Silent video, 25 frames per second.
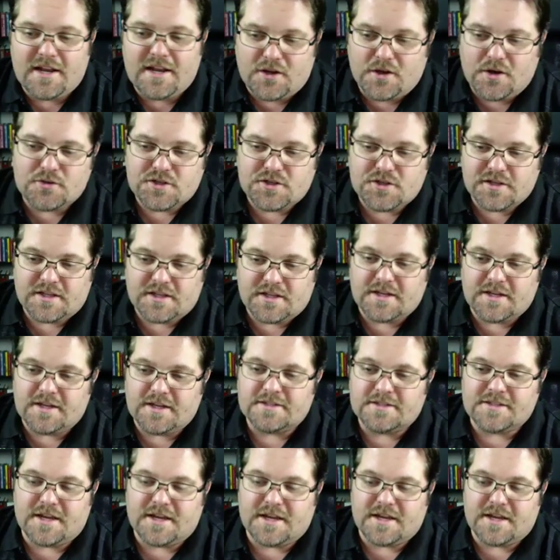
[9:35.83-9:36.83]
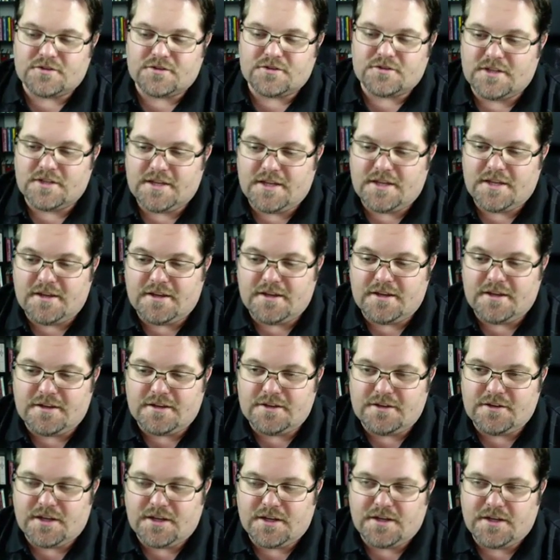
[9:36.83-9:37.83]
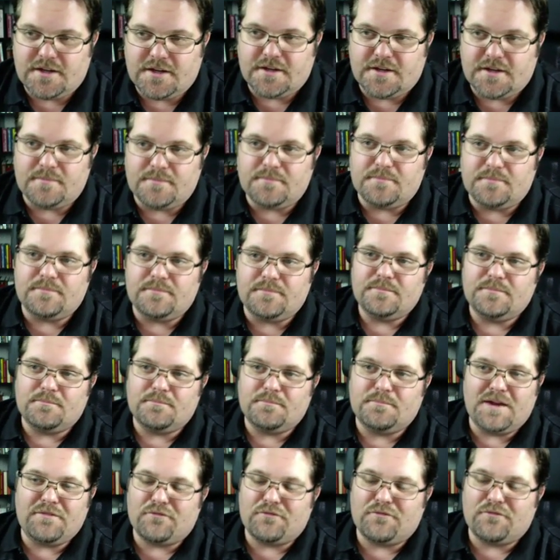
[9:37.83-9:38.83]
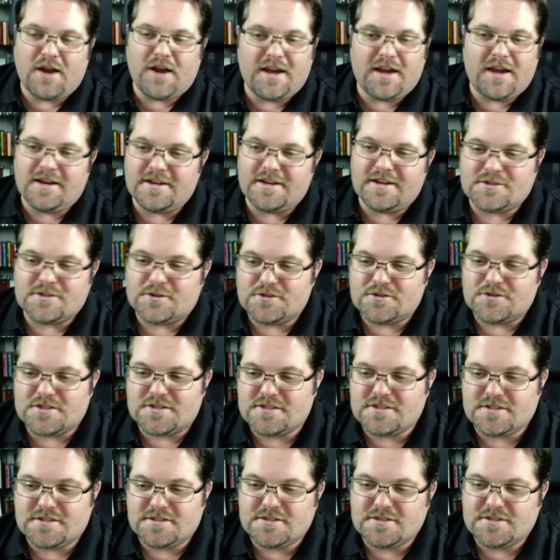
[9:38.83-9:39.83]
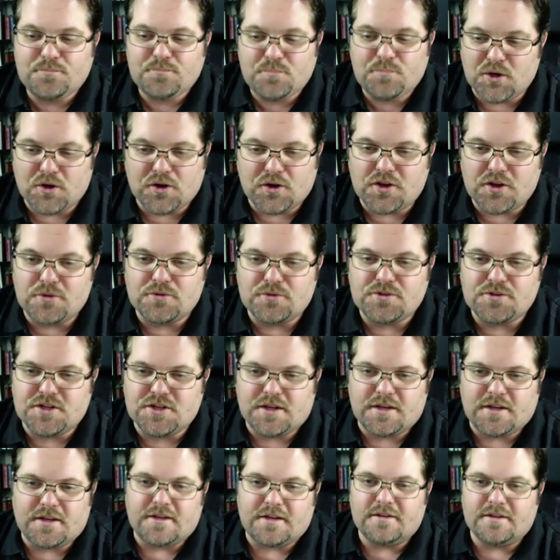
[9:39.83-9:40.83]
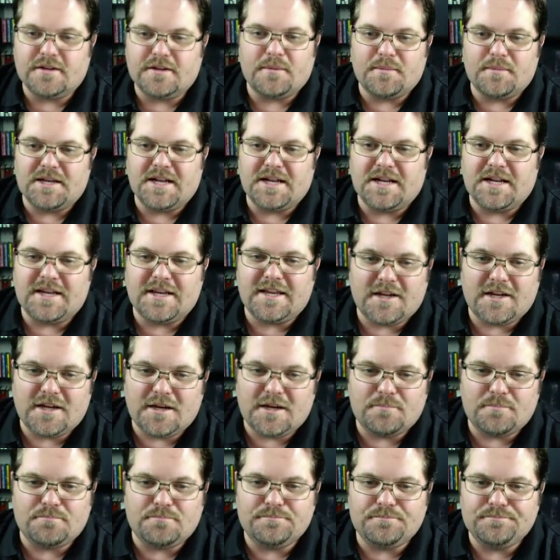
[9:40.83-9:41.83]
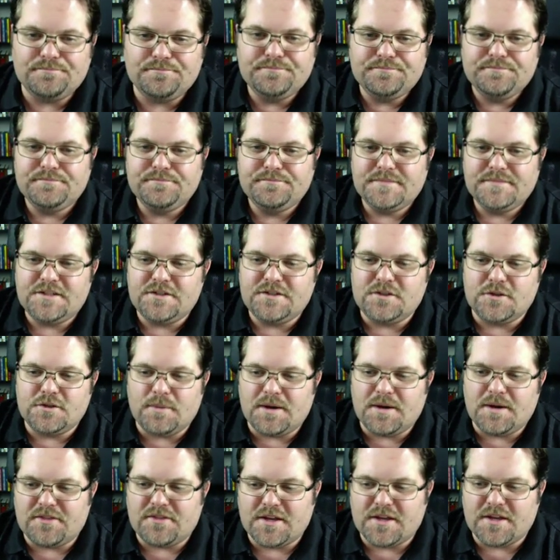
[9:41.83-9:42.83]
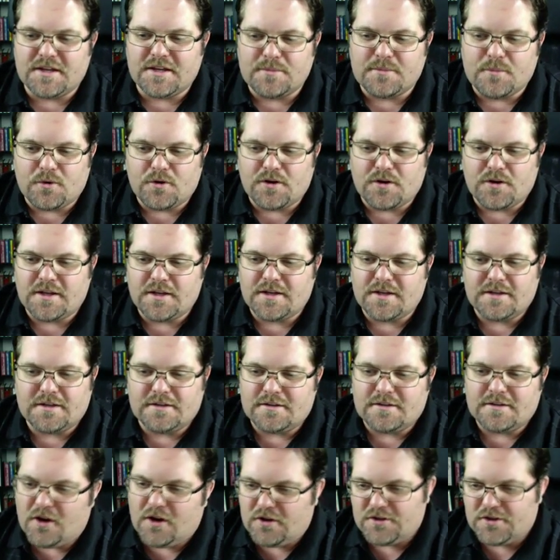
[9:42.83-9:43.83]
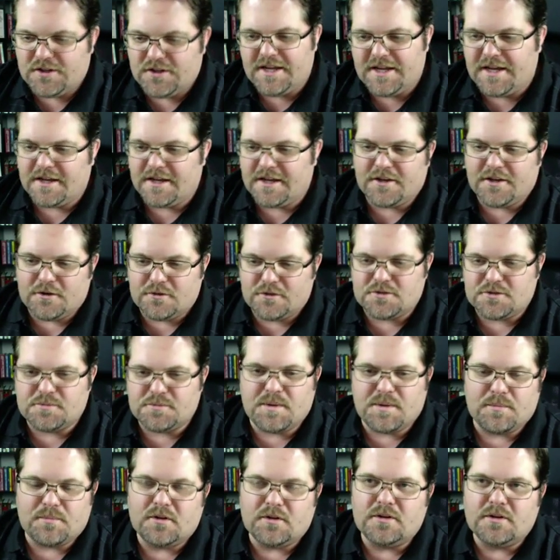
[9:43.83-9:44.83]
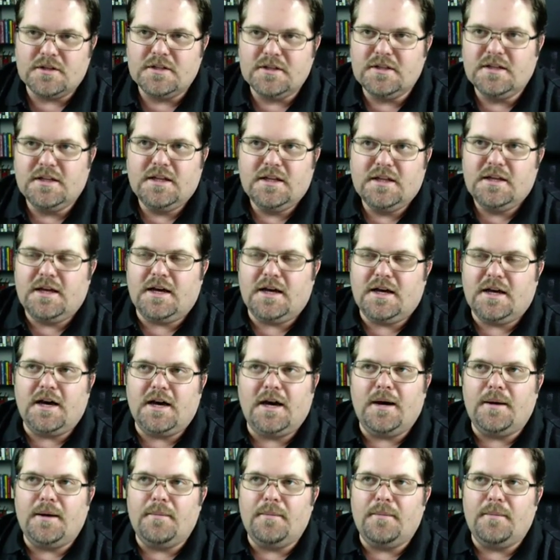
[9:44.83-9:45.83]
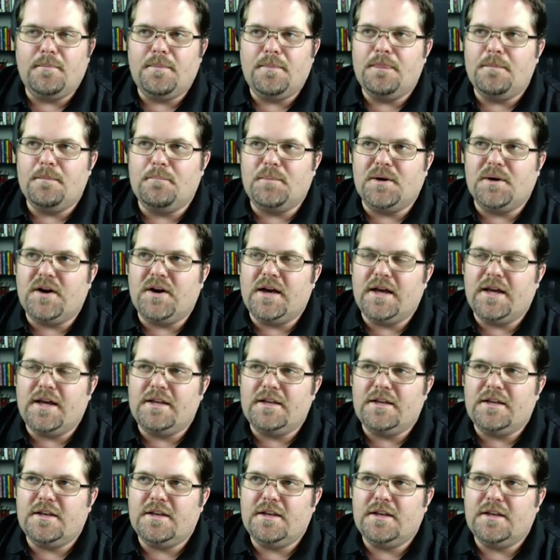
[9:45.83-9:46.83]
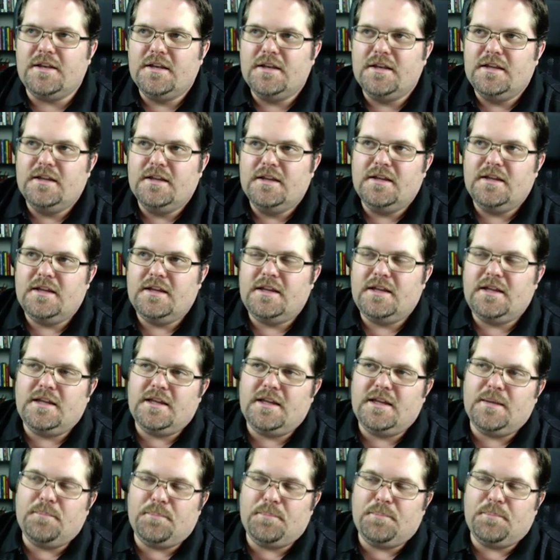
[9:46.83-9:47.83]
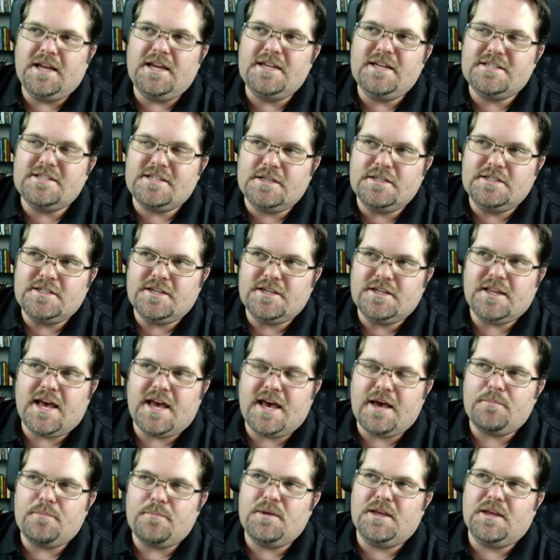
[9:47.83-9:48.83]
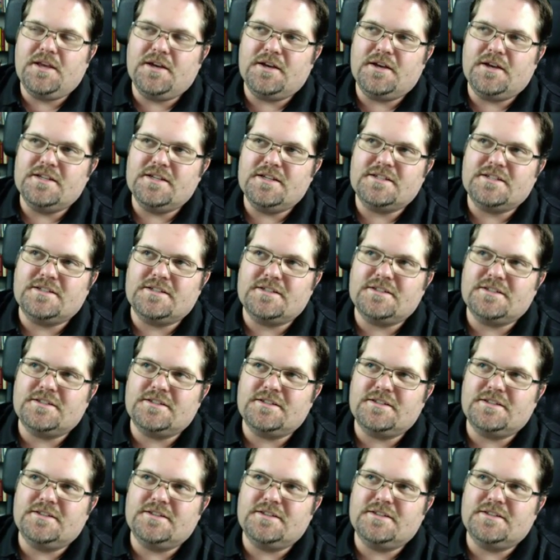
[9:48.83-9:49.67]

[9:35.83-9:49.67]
of coaching clients, actually, and my Fridays are just pure coaching day. I mean, I get up, do my thing in the morning, and all day I coach people. But it plays into that because